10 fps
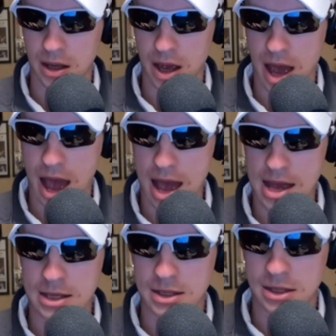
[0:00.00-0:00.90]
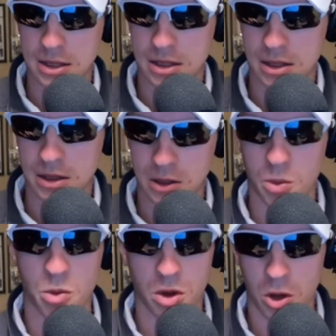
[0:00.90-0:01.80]
as
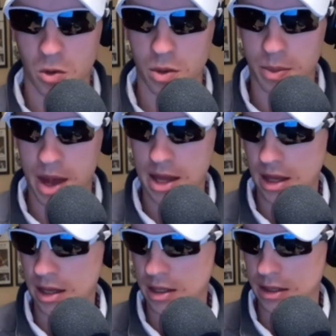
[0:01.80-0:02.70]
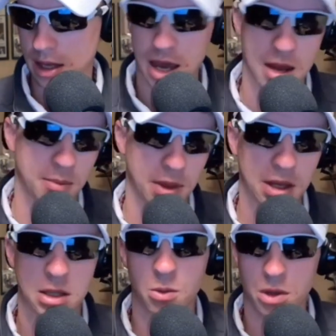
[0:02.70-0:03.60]
someone who would buy this and
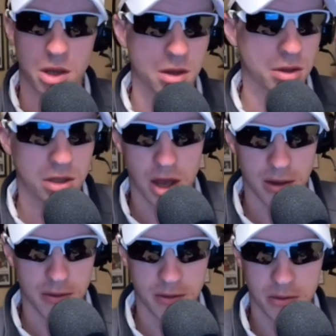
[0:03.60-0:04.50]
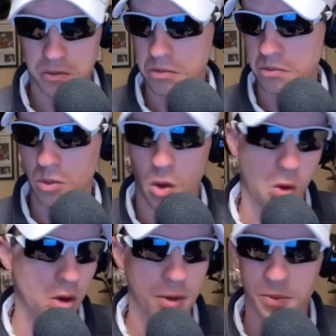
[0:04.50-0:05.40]
mix it with other stuff,
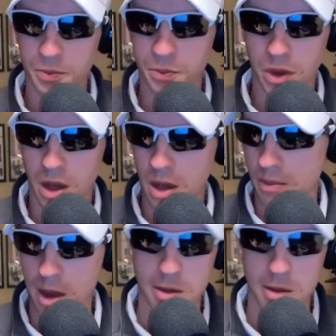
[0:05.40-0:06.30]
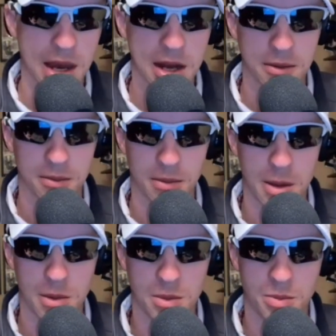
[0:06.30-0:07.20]
or maybe
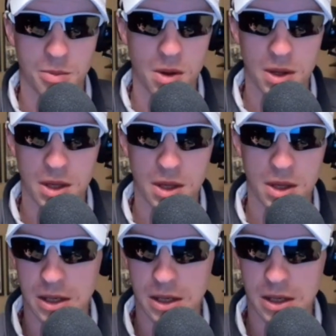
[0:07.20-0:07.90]
pouring this in